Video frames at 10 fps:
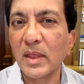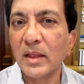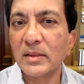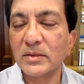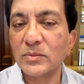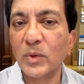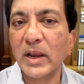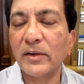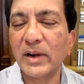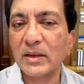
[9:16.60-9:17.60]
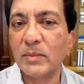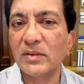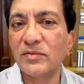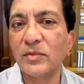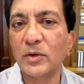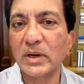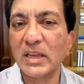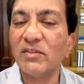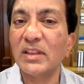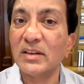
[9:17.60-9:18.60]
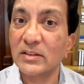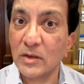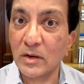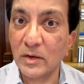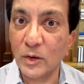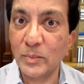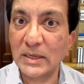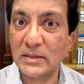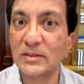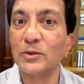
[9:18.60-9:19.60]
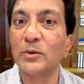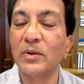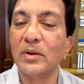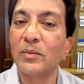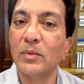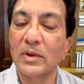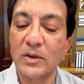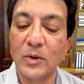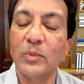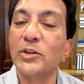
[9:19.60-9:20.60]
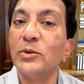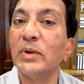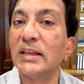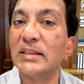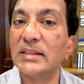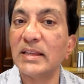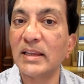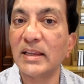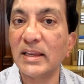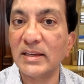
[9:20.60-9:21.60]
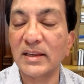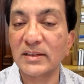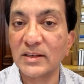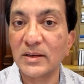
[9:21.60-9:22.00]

there's one I recommend for even the dysautonomics to go to, is the EDS